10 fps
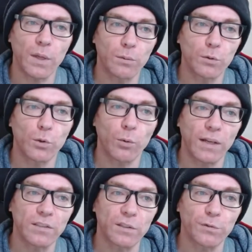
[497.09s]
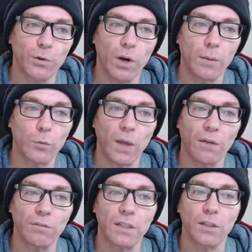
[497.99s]
be able to arrest us for crimes we
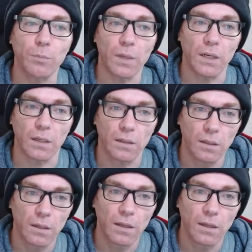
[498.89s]
haven't yet committed.